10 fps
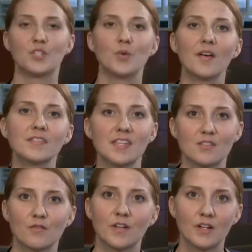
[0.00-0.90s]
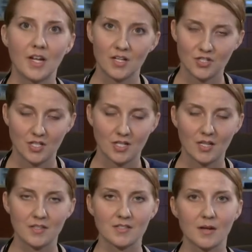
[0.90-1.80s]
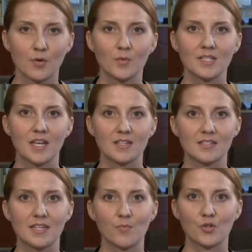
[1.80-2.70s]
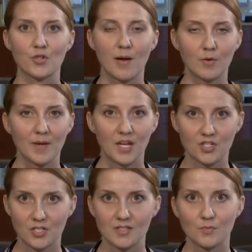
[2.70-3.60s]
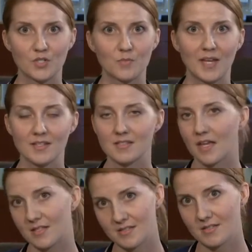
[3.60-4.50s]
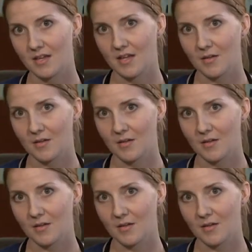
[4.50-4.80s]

do have seasonal variation. In the summer we tend to see more trauma patients, which makes sense,